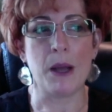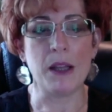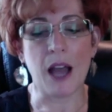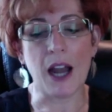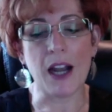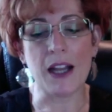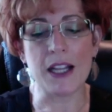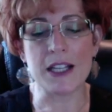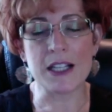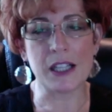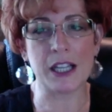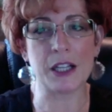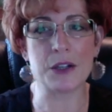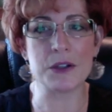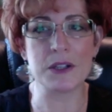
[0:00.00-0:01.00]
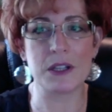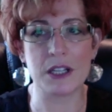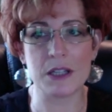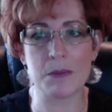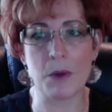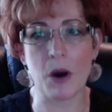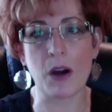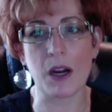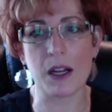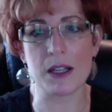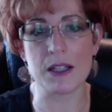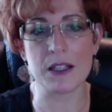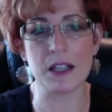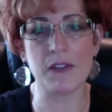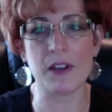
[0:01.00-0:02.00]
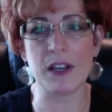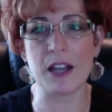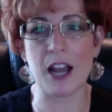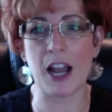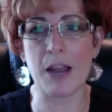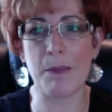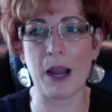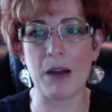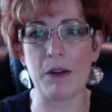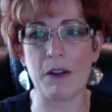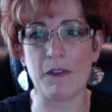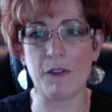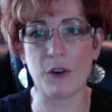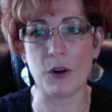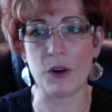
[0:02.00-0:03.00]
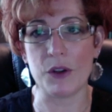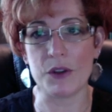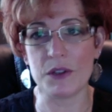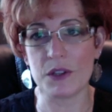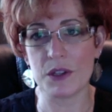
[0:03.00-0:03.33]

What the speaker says: lot of these cleaners in these markets live and die by referrals.